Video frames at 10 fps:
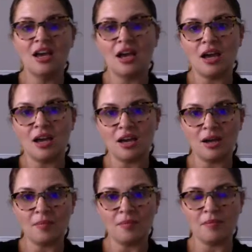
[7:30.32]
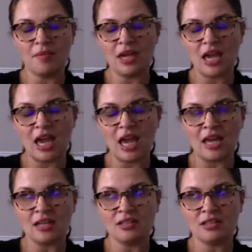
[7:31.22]

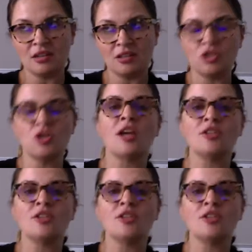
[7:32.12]
And I